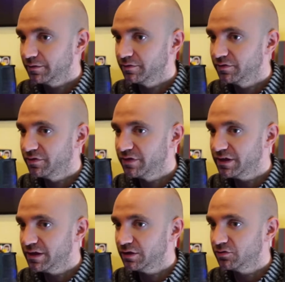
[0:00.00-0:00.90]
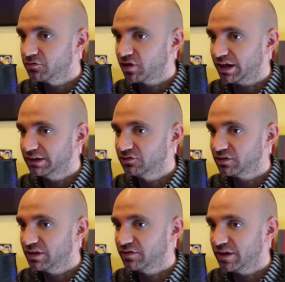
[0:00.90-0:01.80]
The
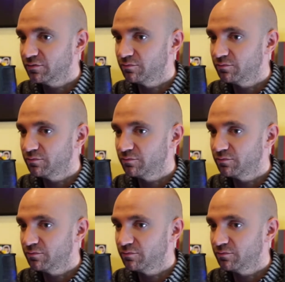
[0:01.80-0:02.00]
challenge is that